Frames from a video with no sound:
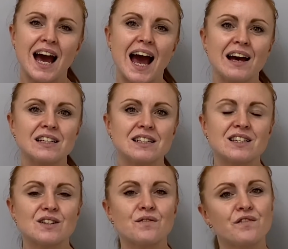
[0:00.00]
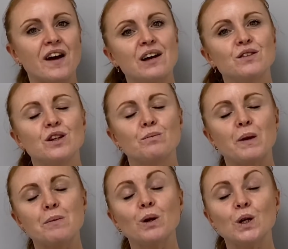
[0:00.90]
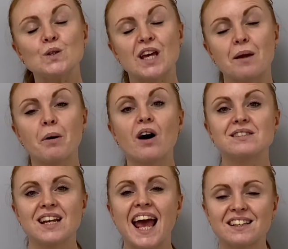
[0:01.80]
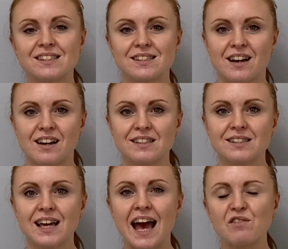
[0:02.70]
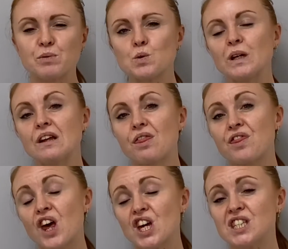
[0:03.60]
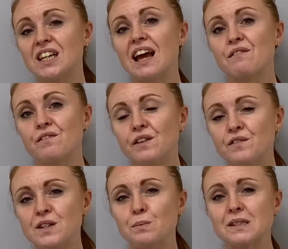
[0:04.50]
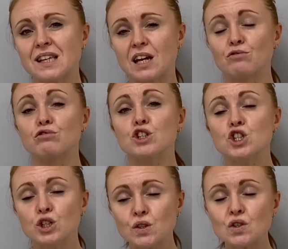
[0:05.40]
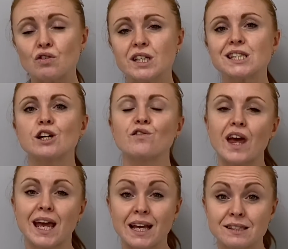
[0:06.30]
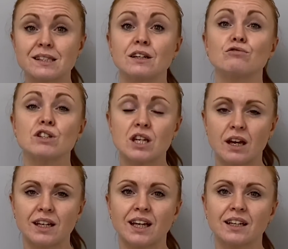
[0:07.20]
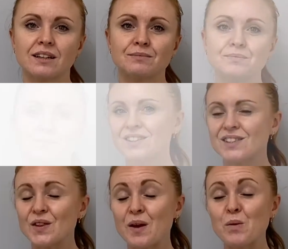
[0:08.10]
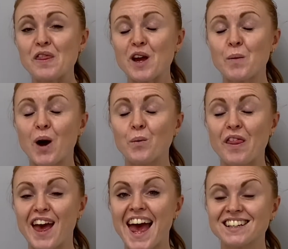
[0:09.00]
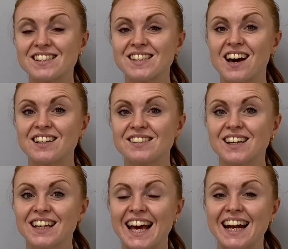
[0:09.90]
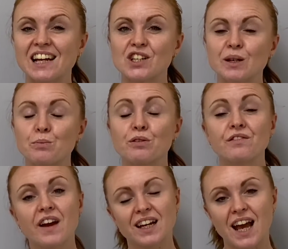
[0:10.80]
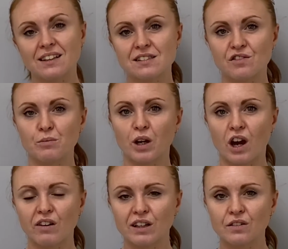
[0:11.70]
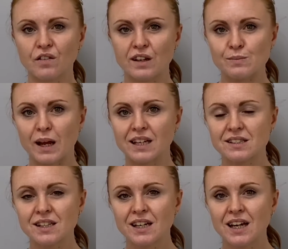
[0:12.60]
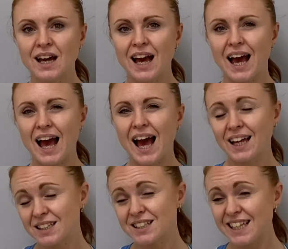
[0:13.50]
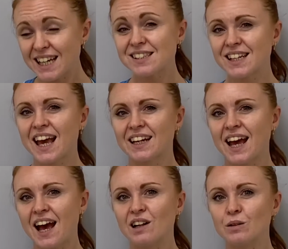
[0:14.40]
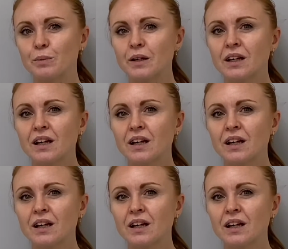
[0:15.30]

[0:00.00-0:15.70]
and found that people who take part in exercise have between a 30 and 50% reduced risk of their cancer returning. So then we think about whether exercise can actually prevent cancer from occurring in the first place. And yes, it can help.